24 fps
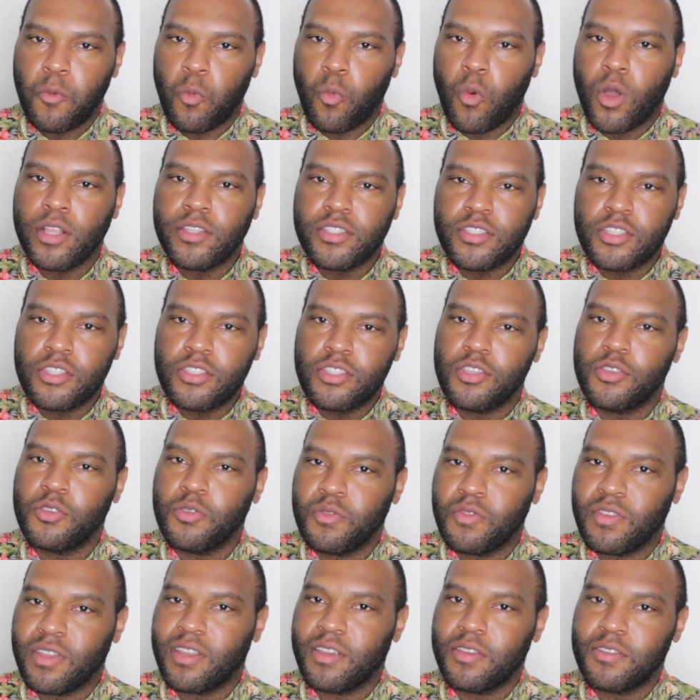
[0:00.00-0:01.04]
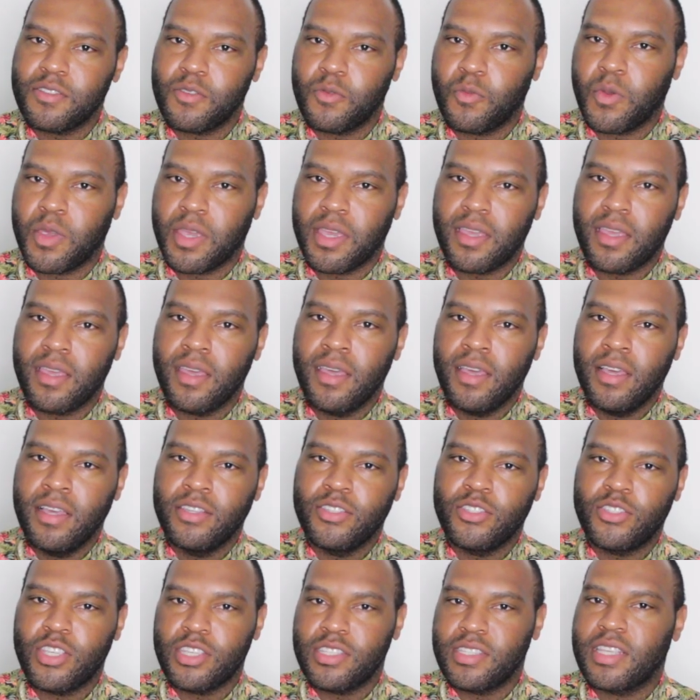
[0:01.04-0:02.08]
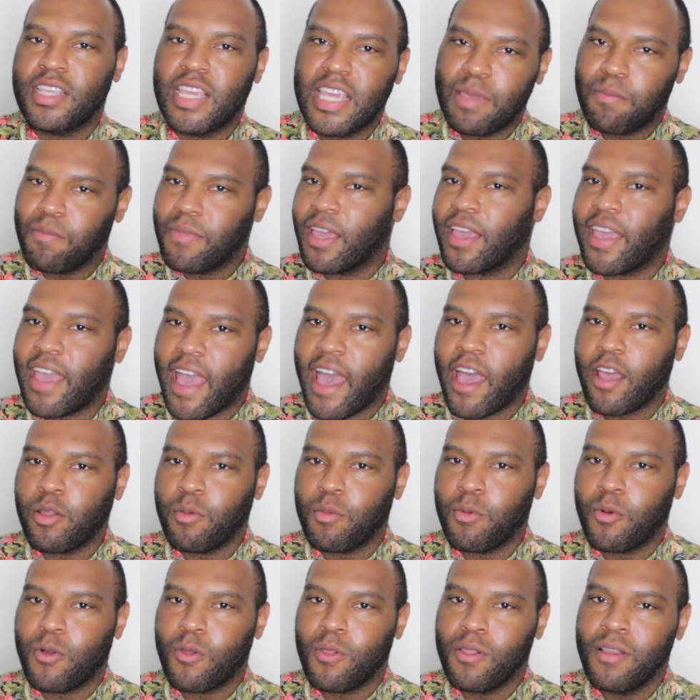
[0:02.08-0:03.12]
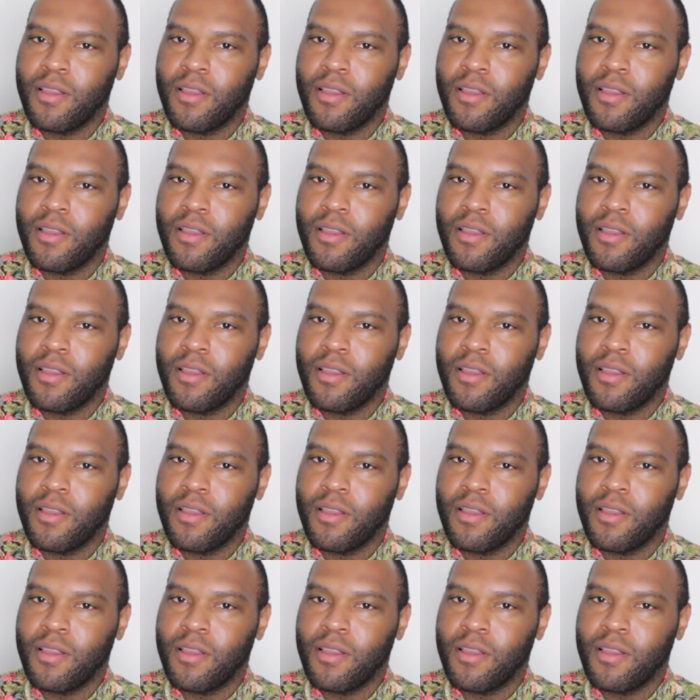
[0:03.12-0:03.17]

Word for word: one to two videos a week, just to keep me accountable